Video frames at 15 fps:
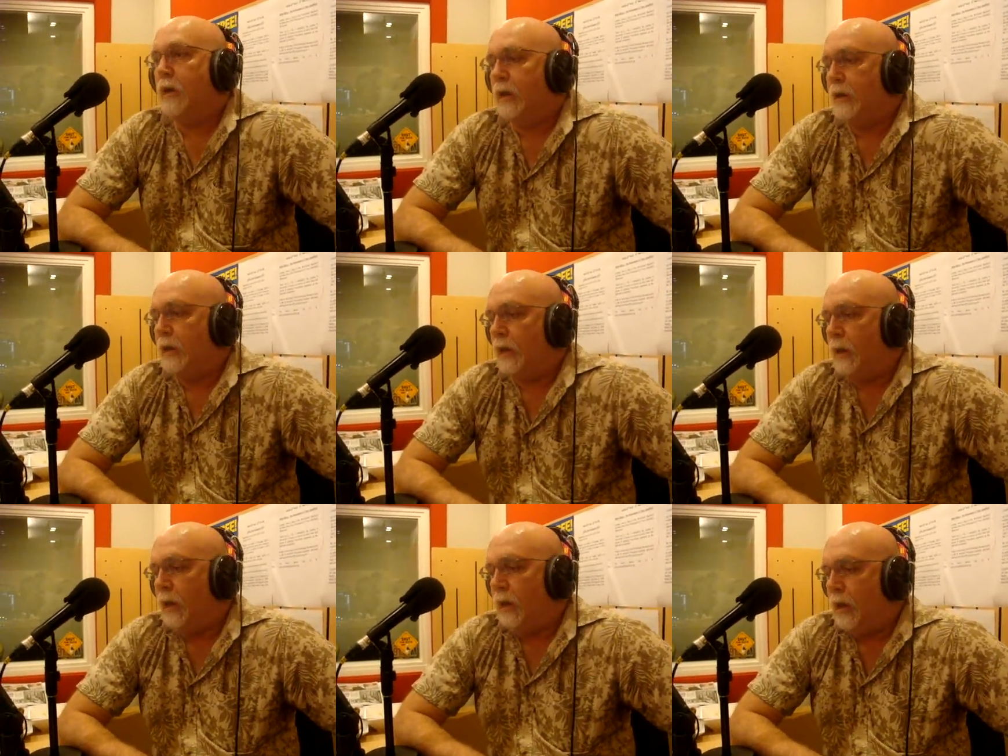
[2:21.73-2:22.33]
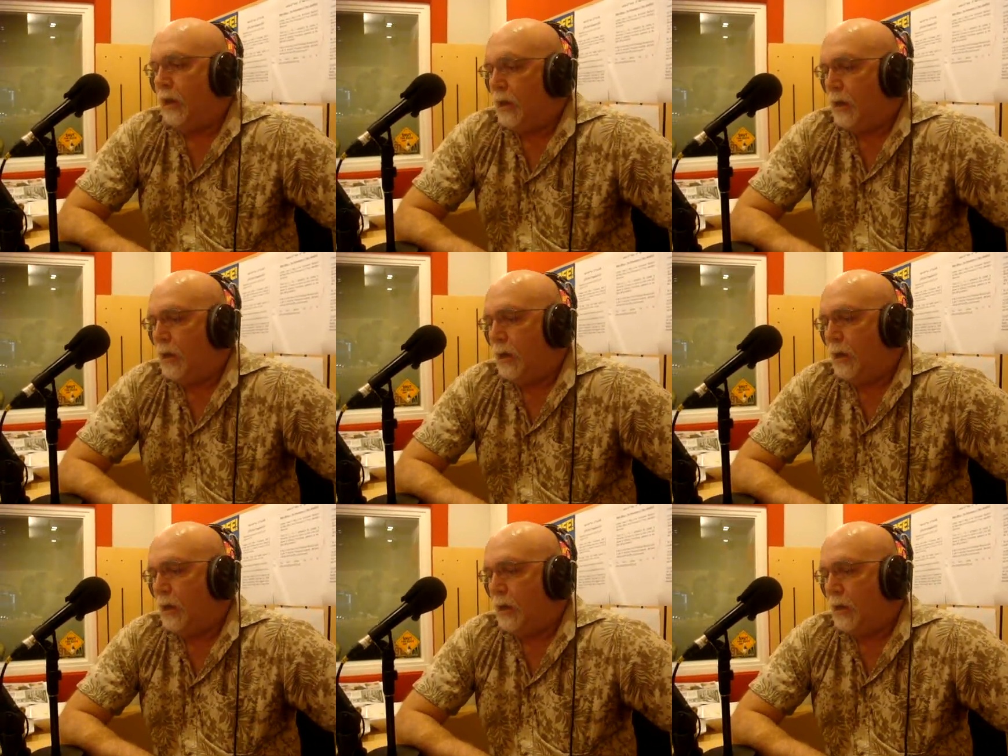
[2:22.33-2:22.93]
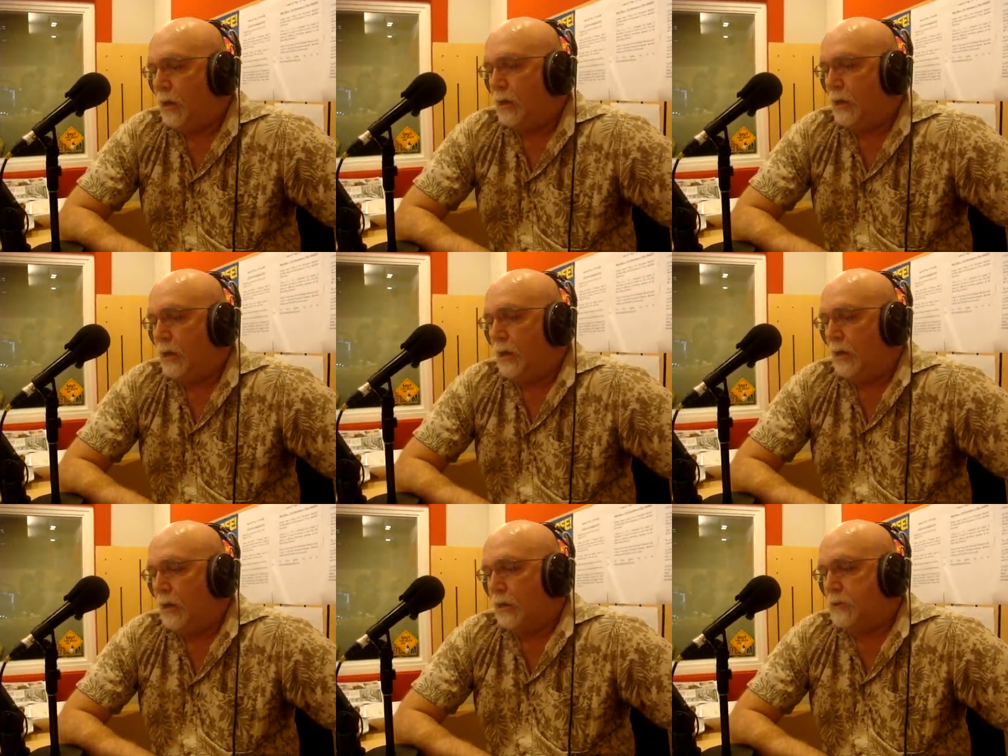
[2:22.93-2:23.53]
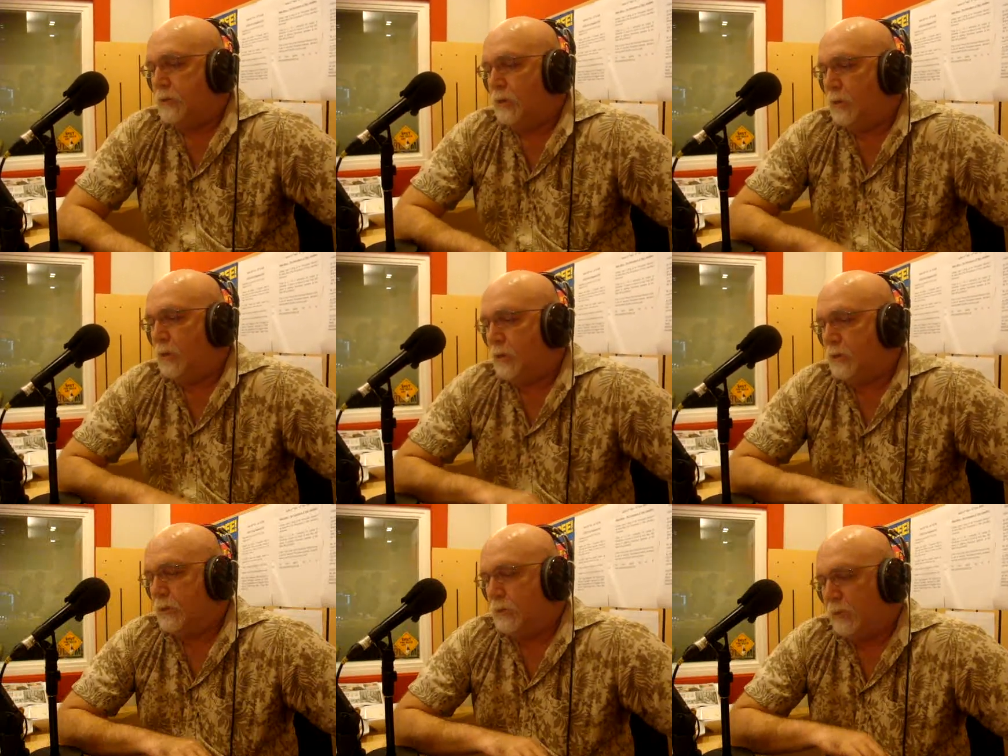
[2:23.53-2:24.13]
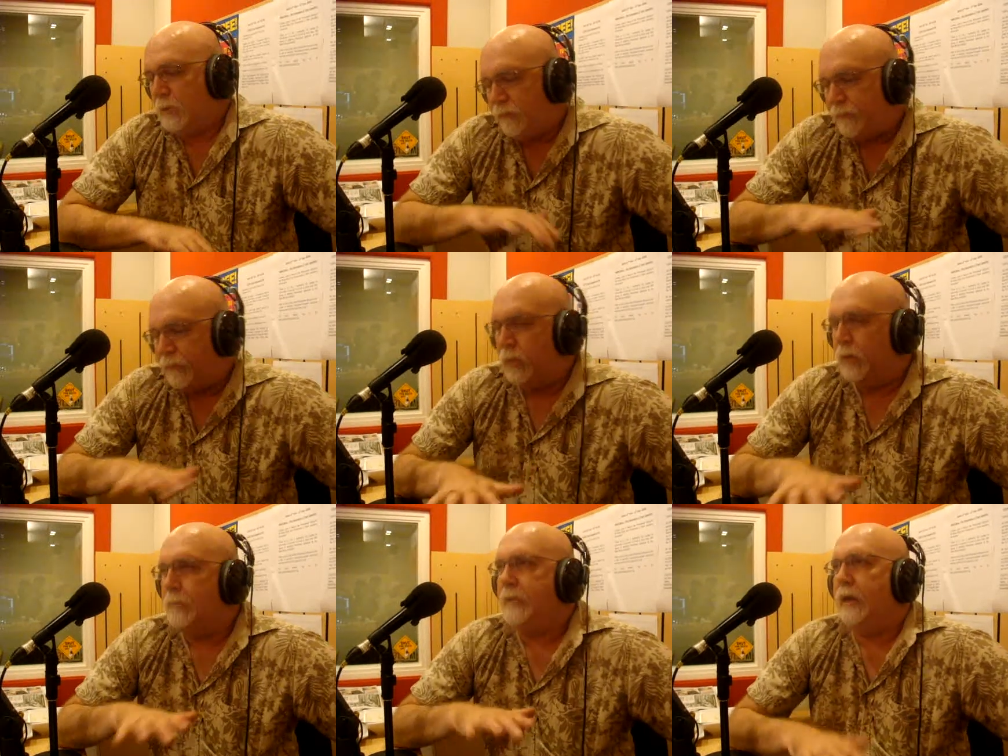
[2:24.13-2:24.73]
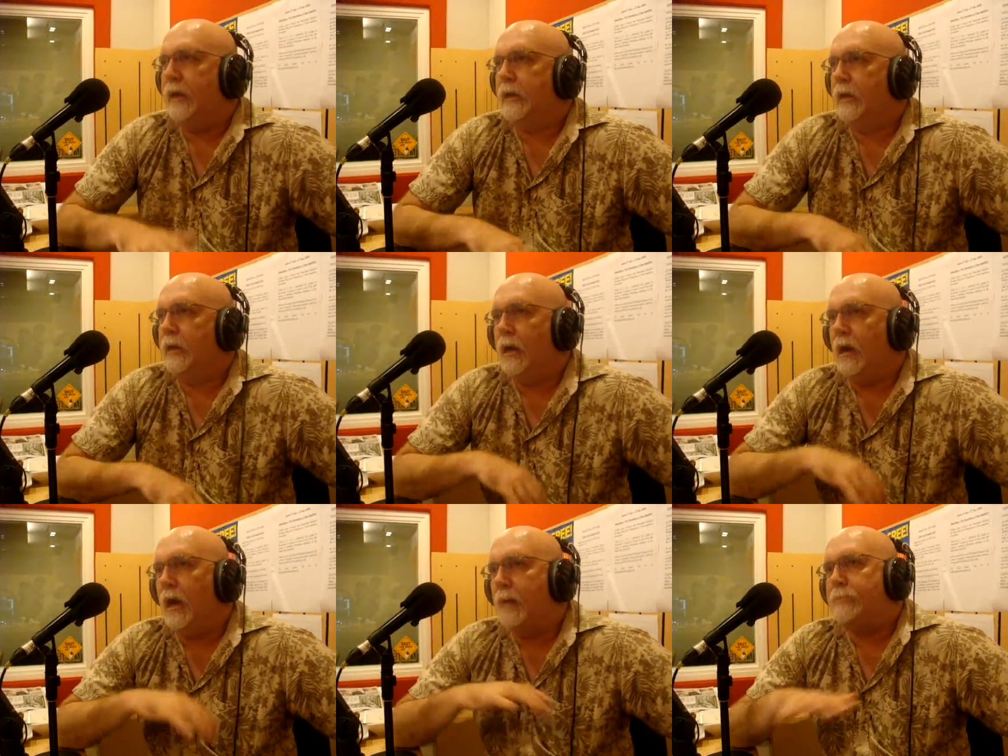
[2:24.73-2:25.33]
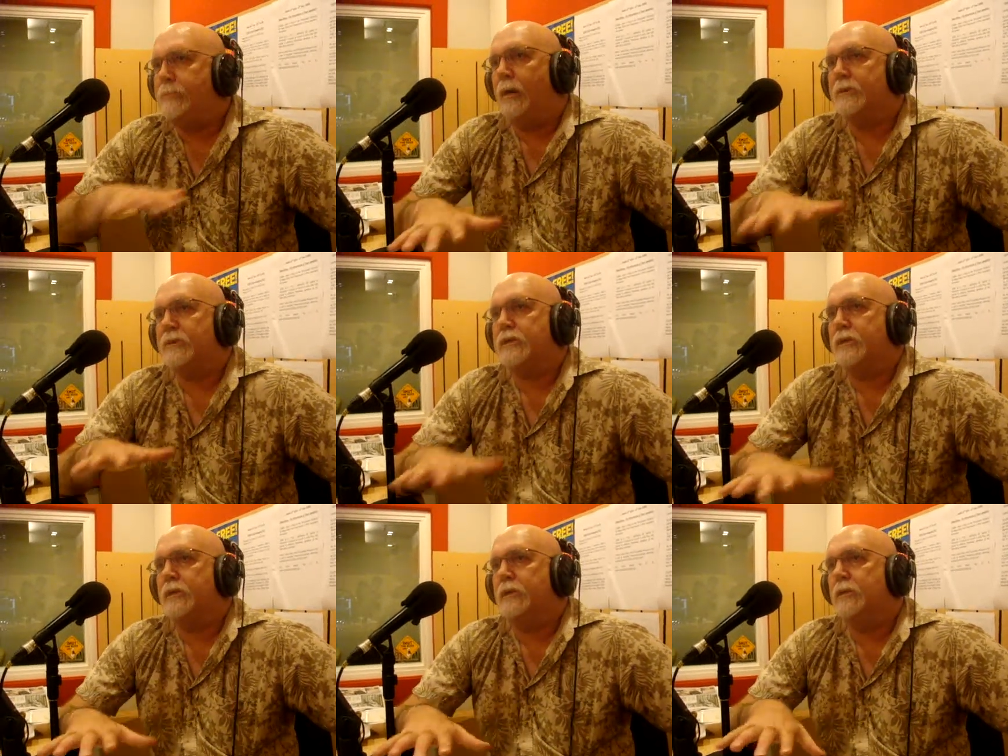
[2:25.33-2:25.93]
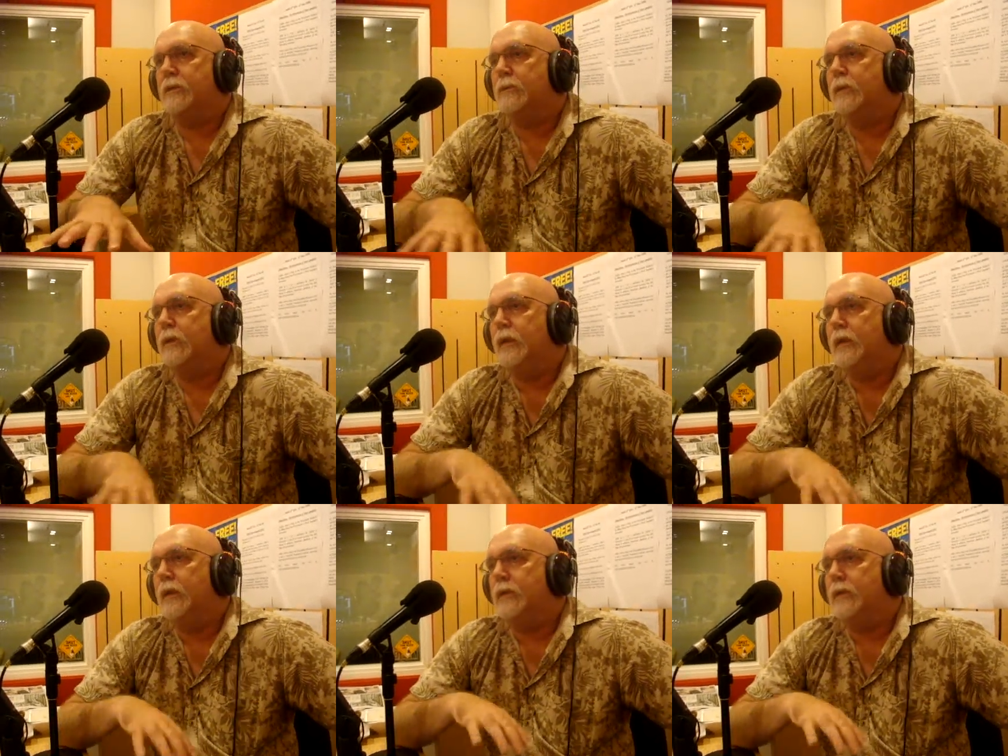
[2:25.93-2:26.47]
want uh, to to reaffirm that you know our promise to